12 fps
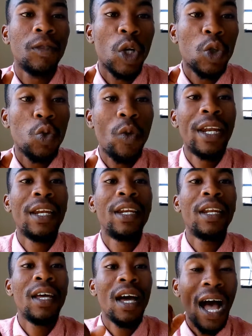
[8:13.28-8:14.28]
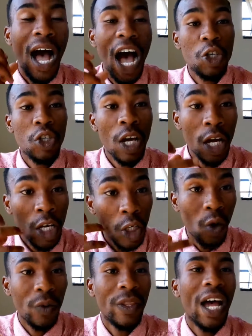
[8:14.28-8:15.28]
That was when Asha
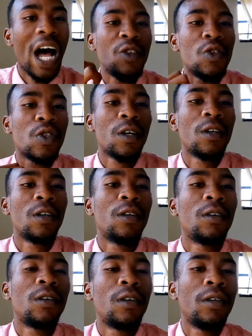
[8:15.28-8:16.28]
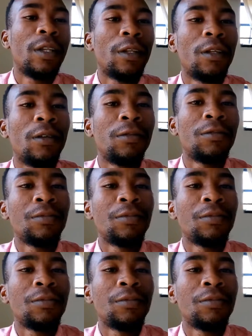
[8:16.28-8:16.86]
got the answer that